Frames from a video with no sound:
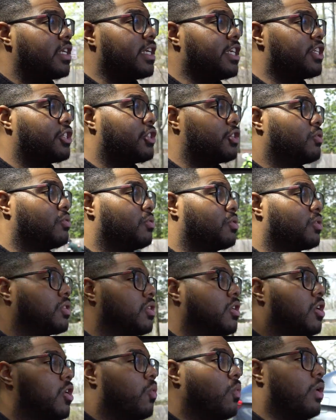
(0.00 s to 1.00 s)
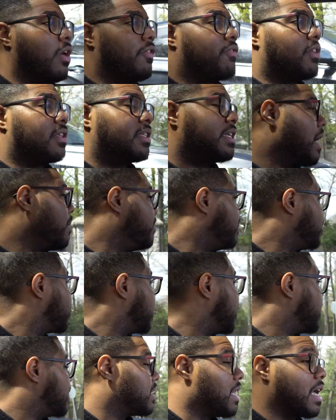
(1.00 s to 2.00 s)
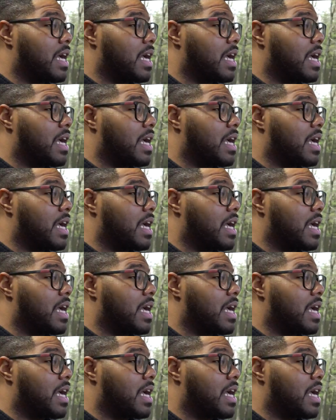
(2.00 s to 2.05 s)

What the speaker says: issues with the timing chains.